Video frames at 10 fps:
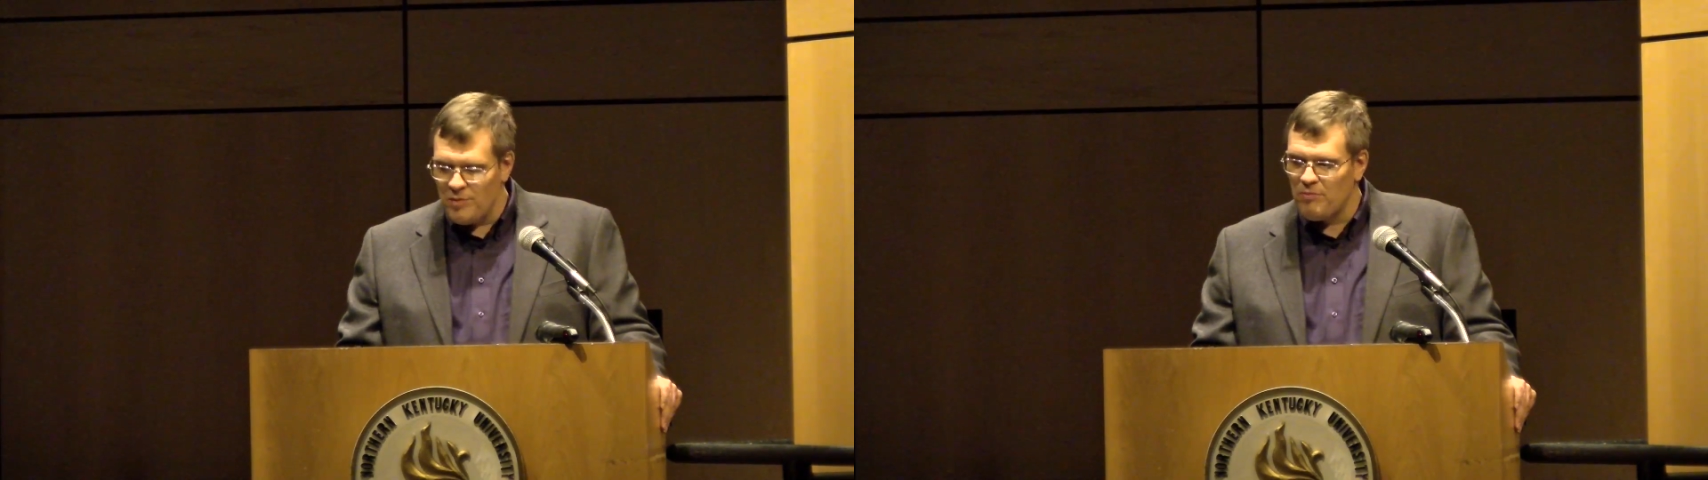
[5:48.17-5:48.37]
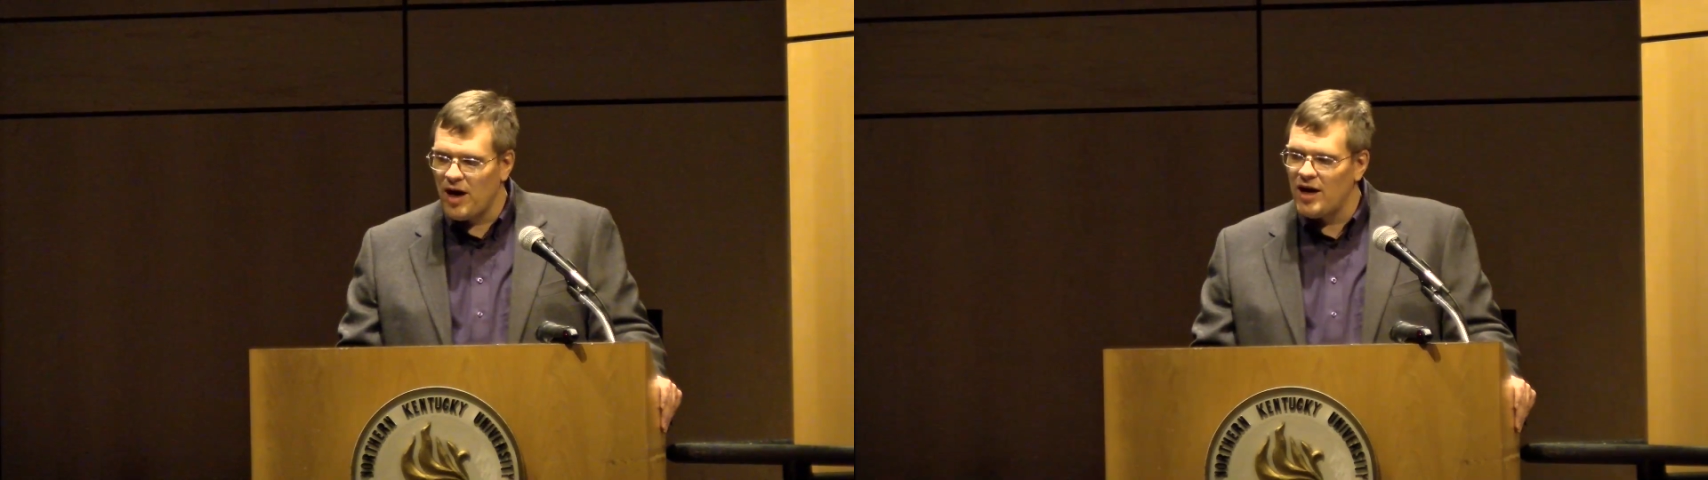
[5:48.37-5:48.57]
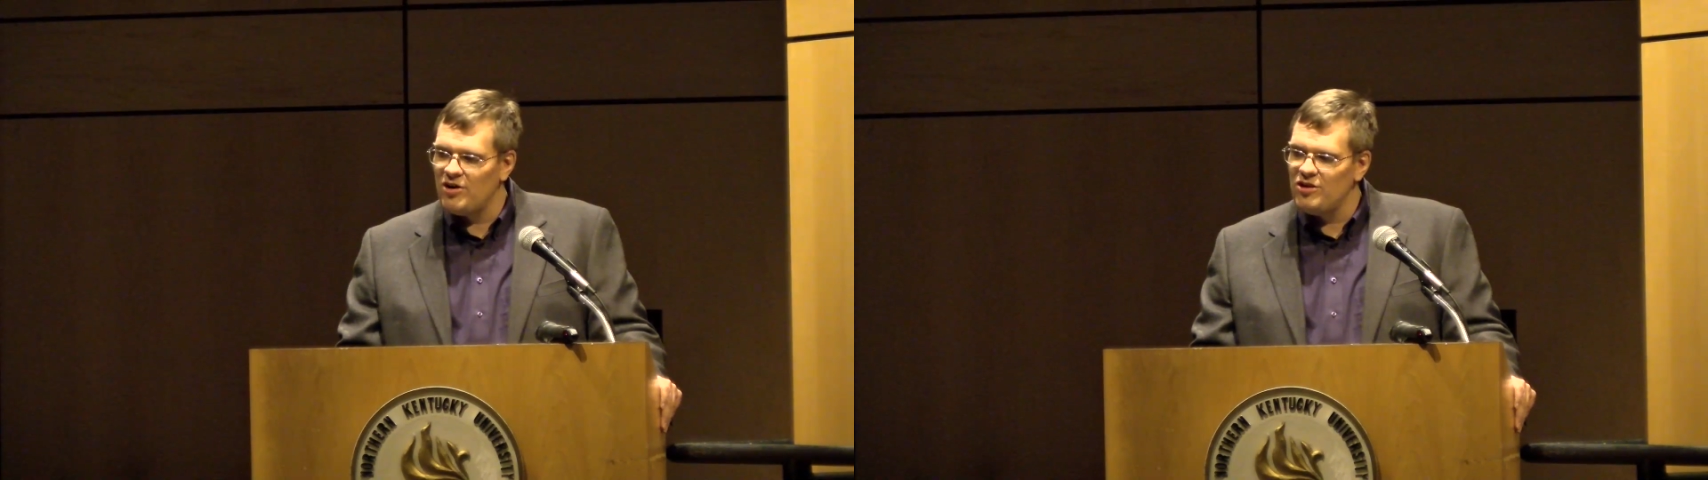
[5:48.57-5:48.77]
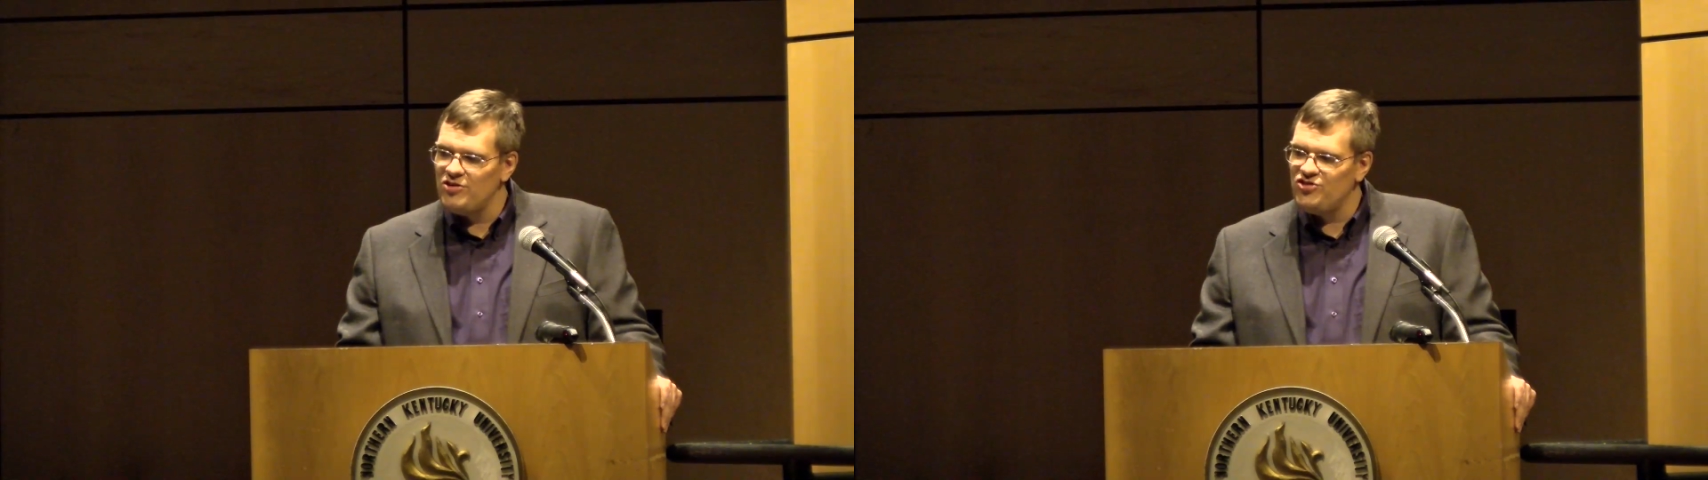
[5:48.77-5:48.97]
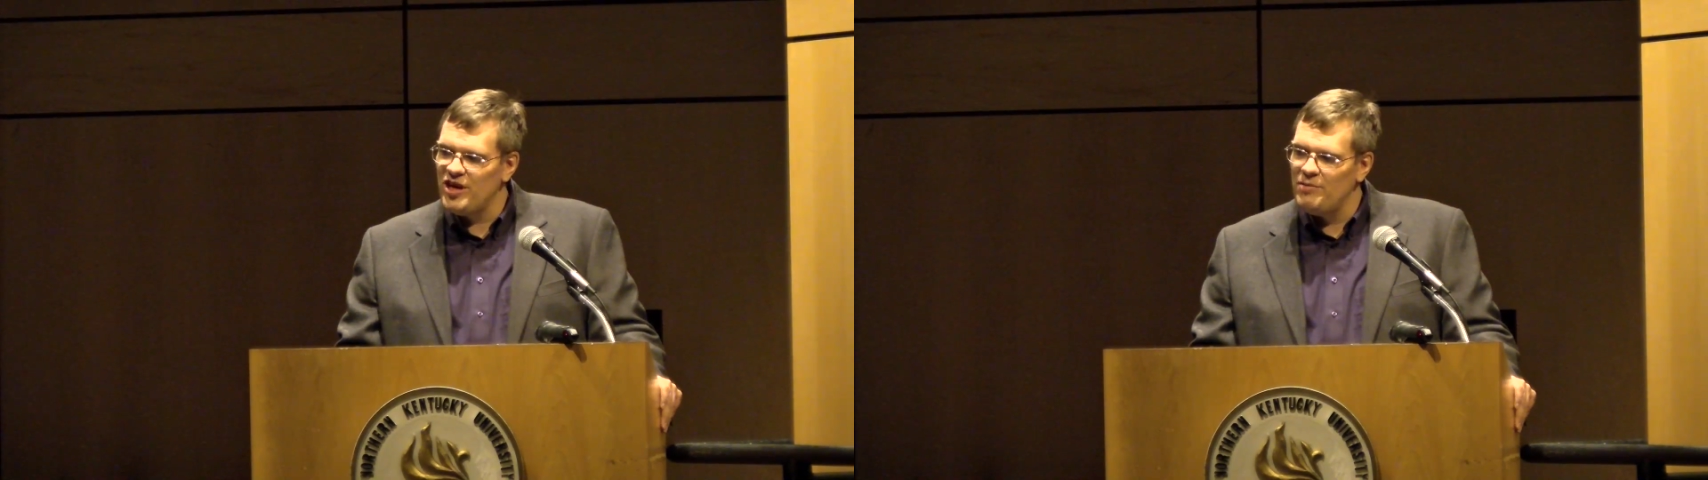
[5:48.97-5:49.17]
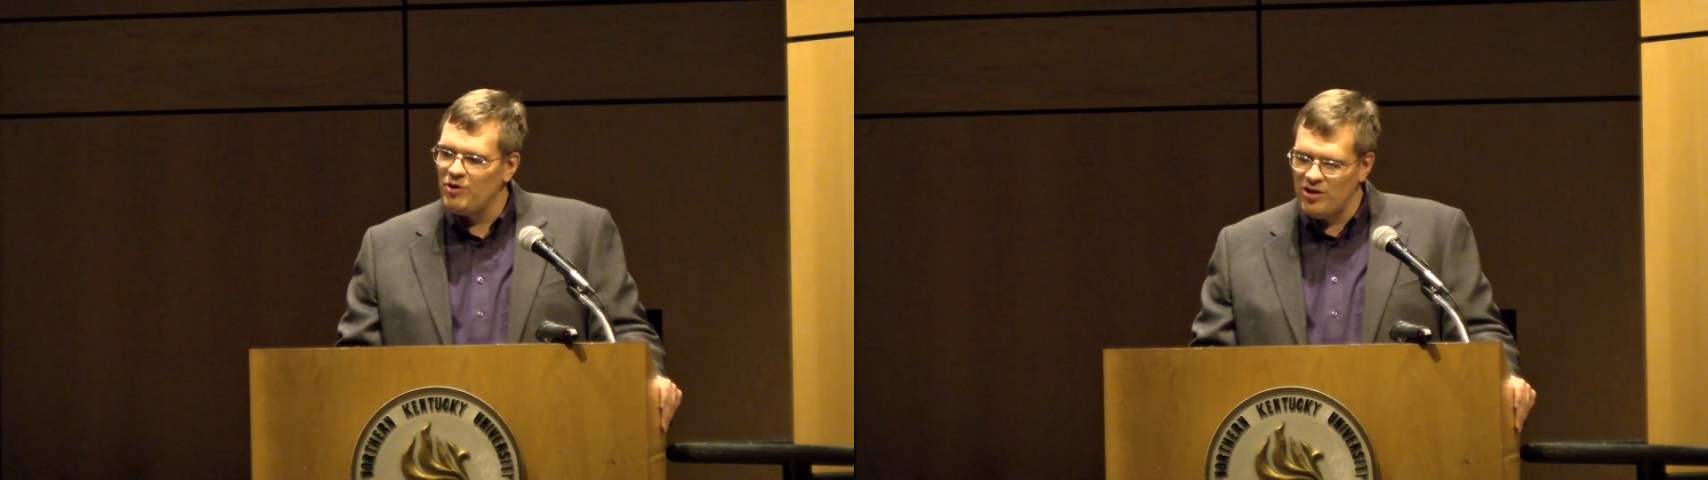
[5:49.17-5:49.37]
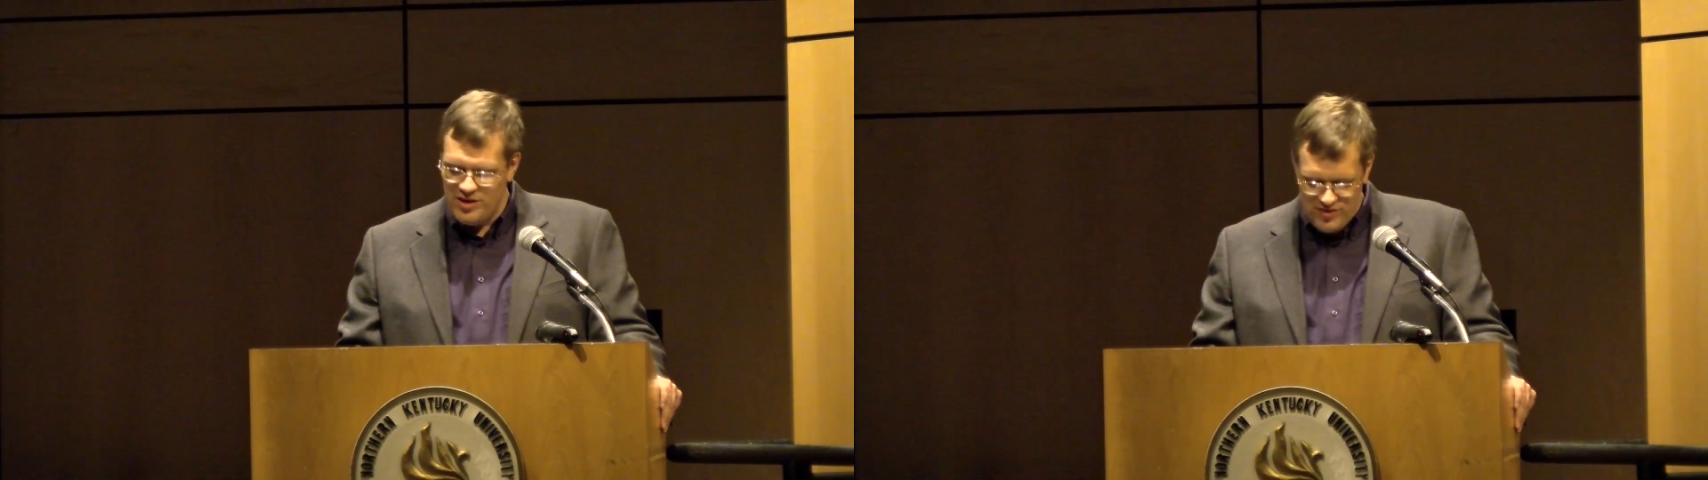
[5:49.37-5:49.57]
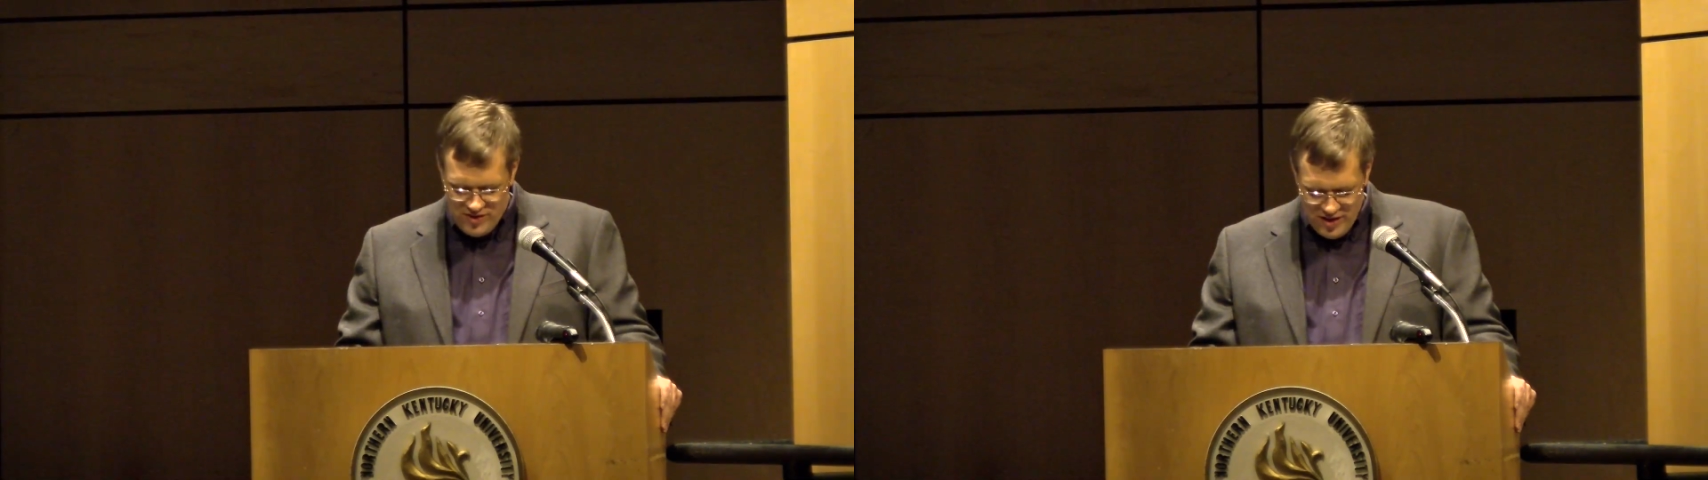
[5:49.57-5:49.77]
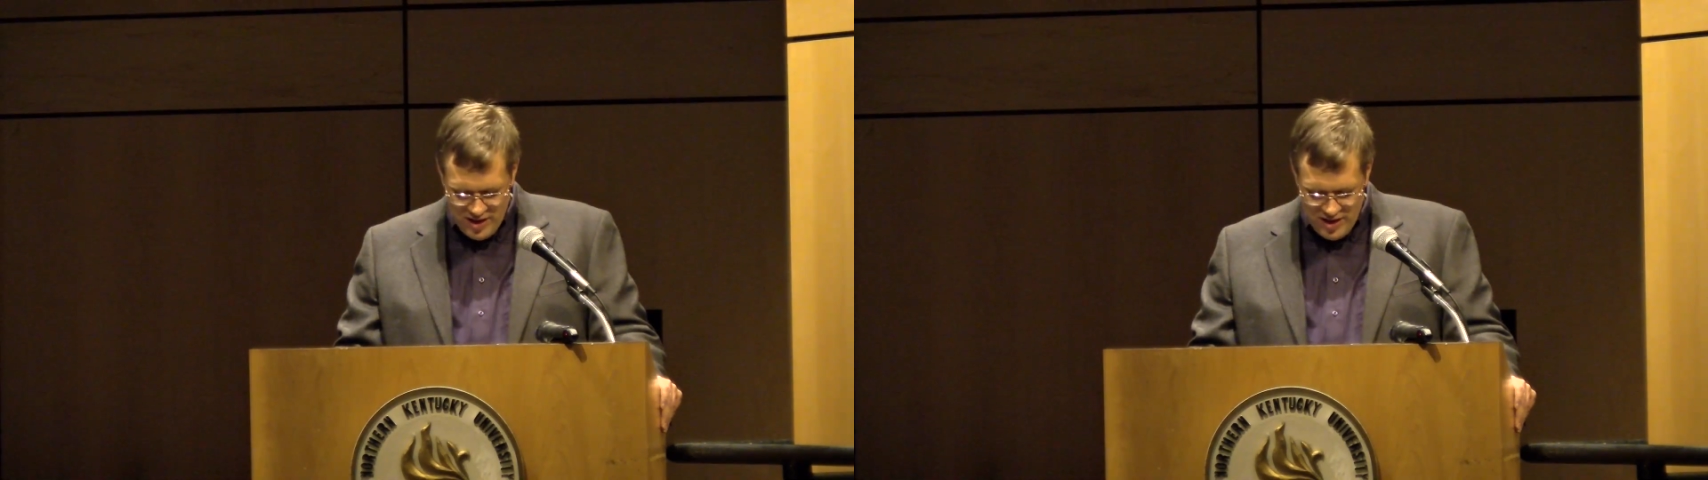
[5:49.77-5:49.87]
admire Chamberlain's